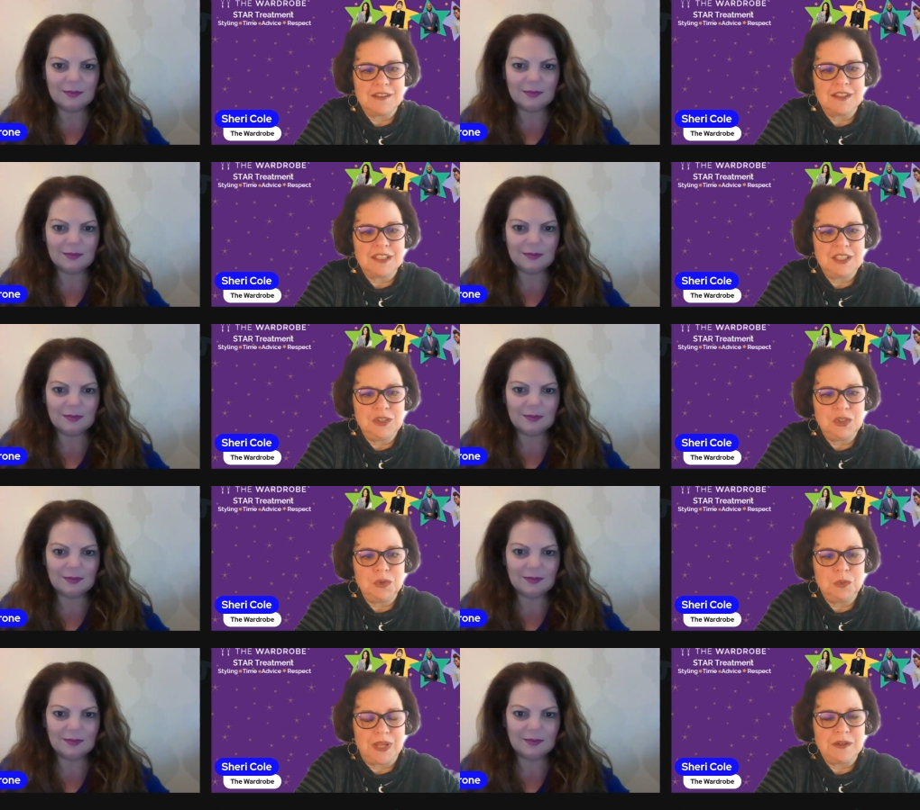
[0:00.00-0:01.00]
Speaker 1: that he
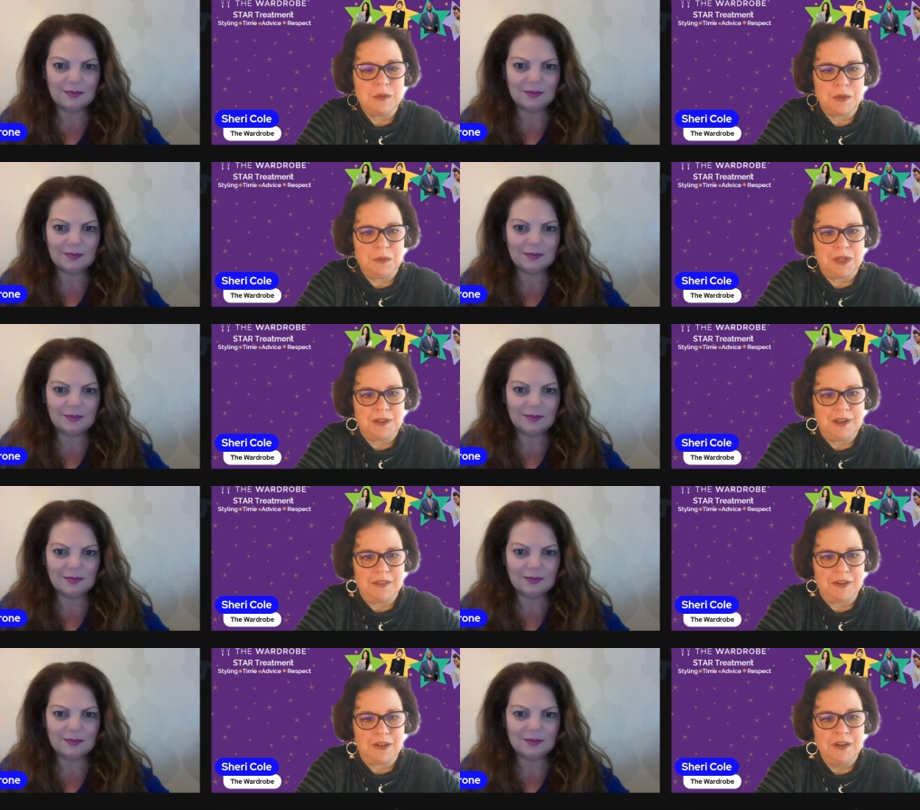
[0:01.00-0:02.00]
knew went with one
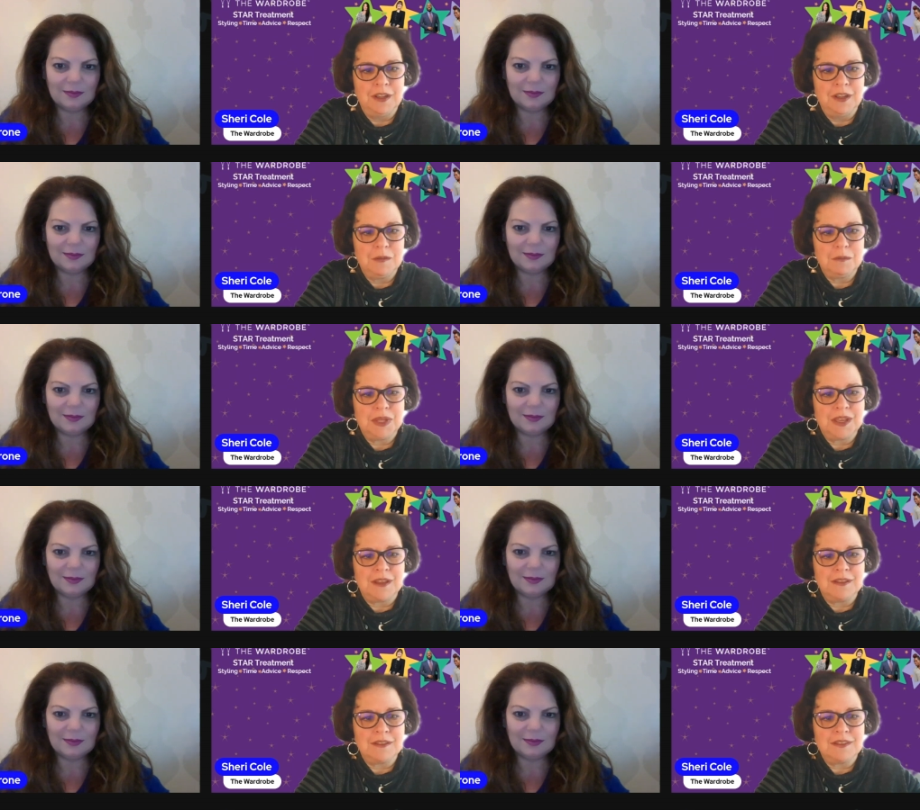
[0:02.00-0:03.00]
another
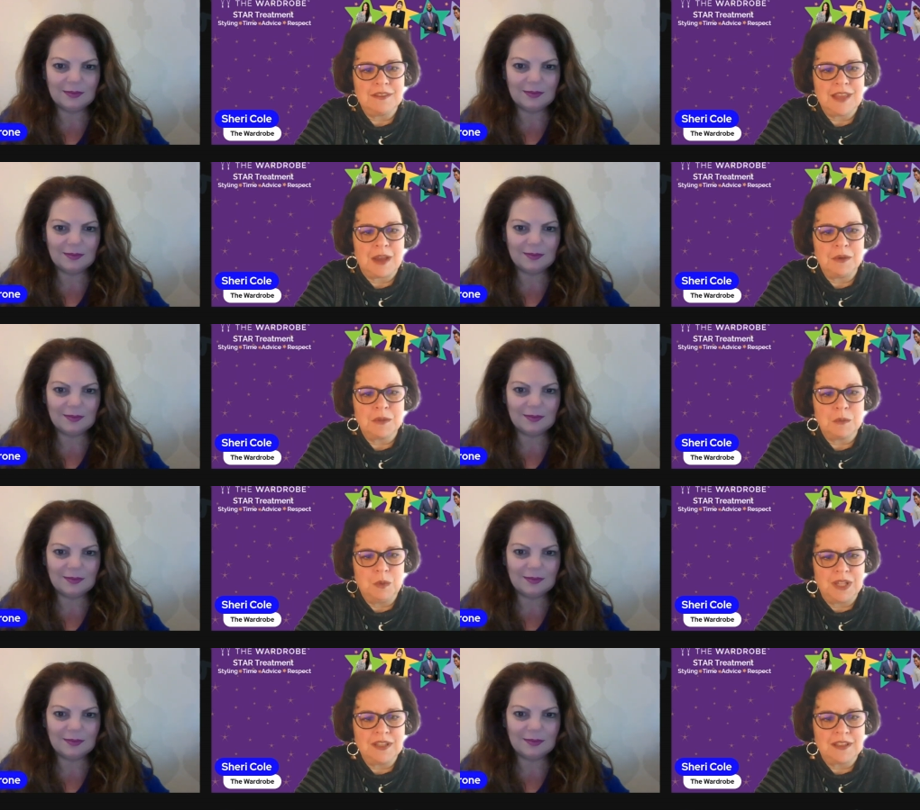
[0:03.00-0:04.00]
because that was
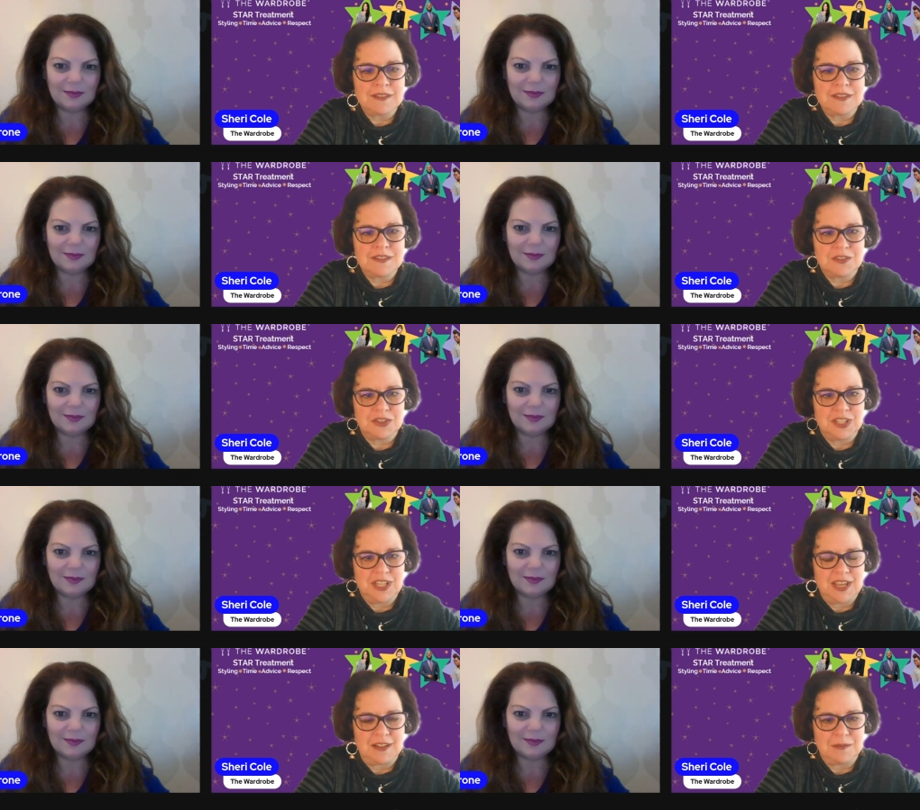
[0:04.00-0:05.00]
one less decision
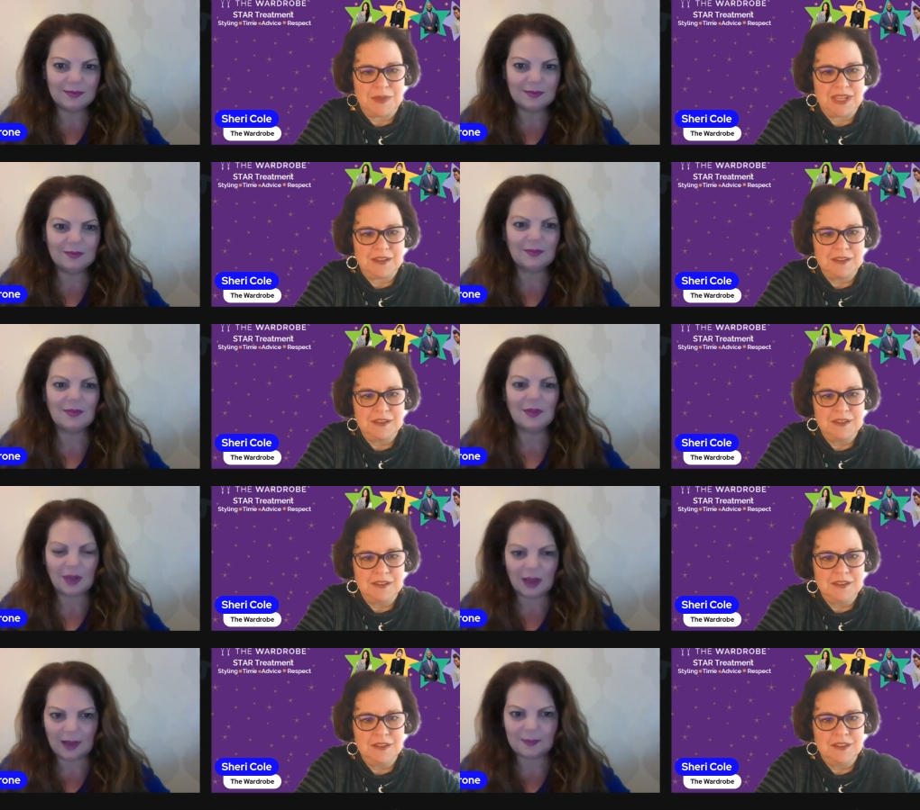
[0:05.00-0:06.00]
he had to make.
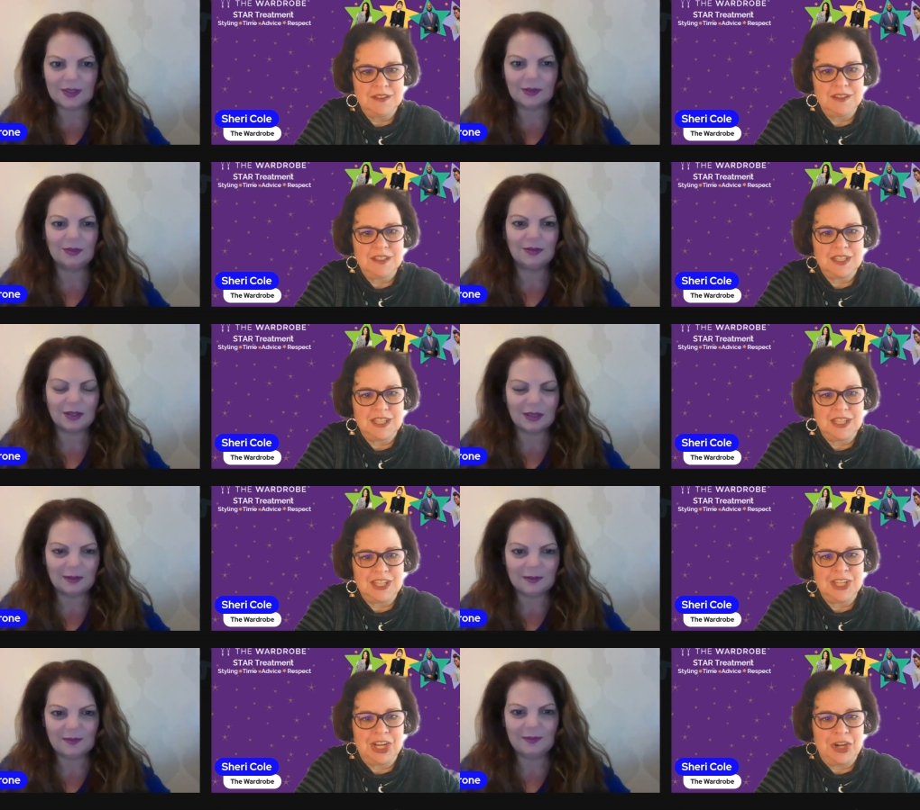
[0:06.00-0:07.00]
Speaker 2: Absolutely.
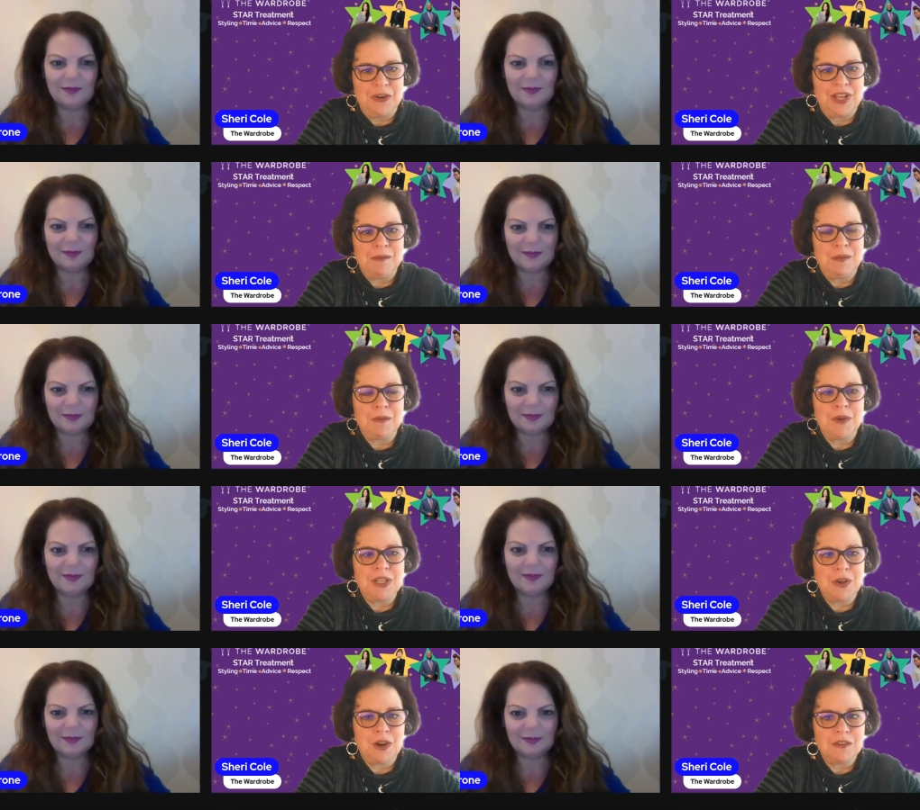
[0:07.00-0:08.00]
Speaker 1: You know, and when
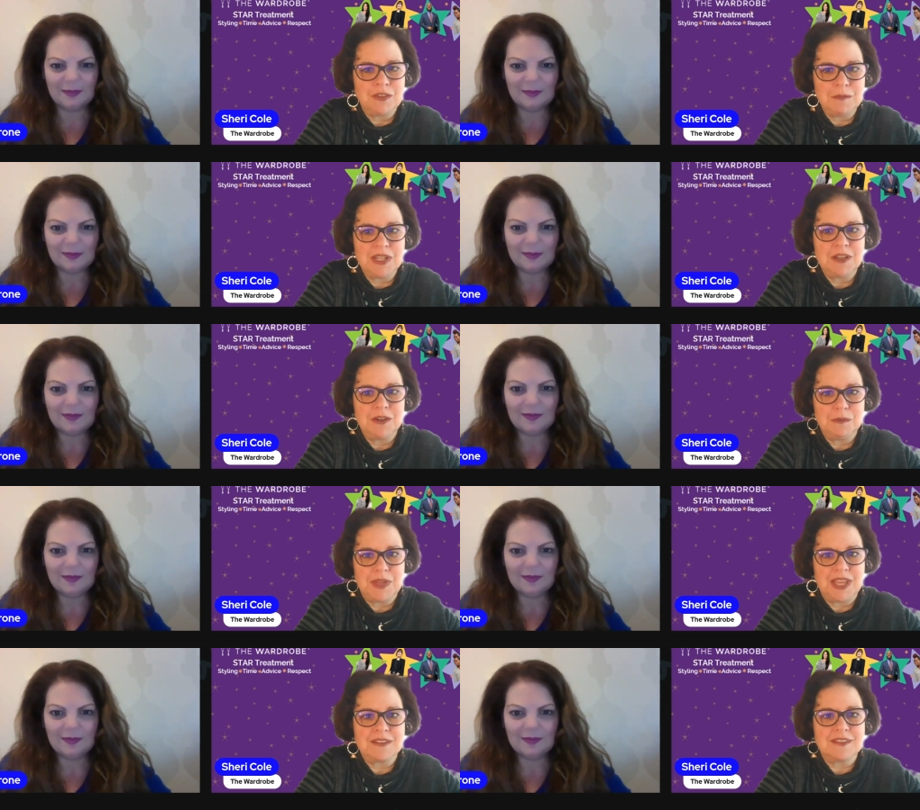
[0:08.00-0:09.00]
you are somebody who
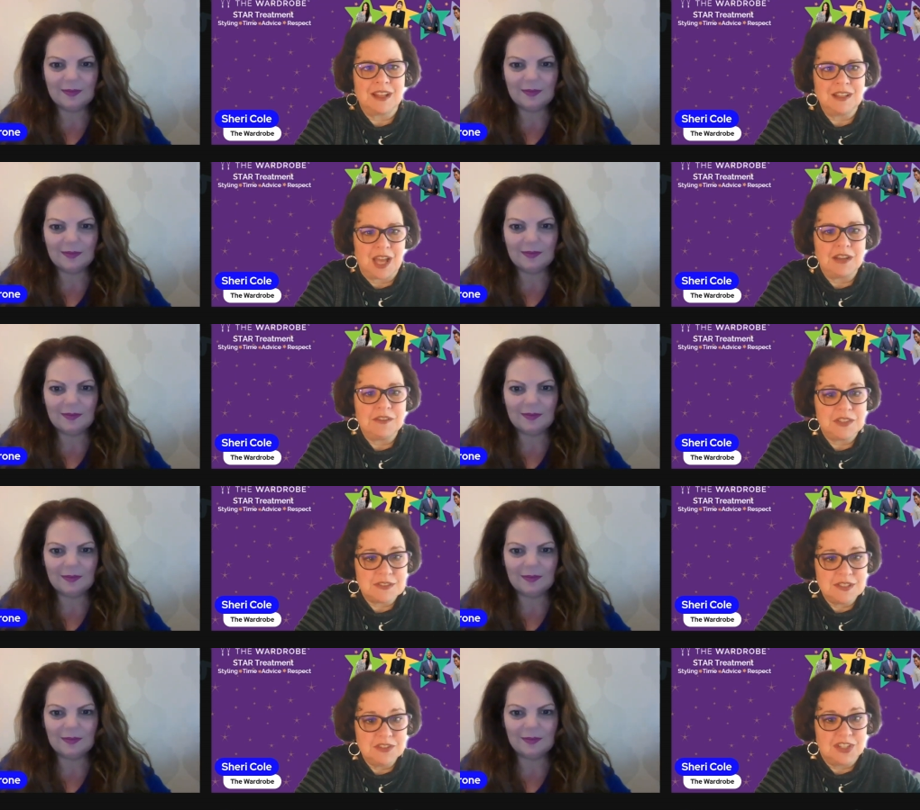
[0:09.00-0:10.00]
makes a lot of
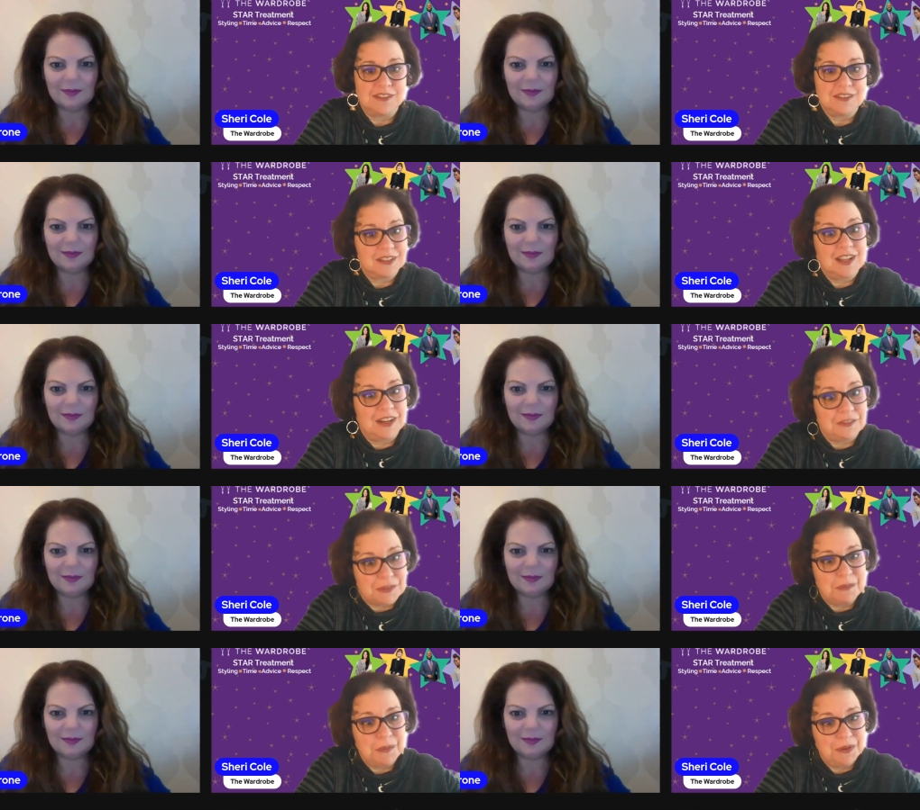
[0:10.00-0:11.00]
decisions, a lot of
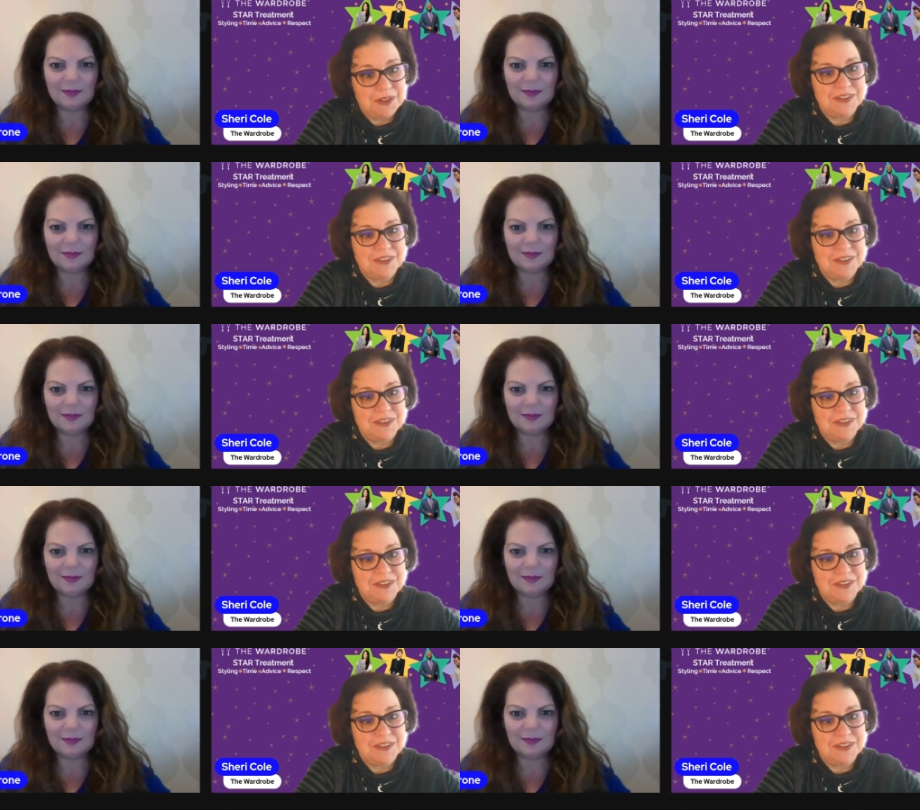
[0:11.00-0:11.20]
important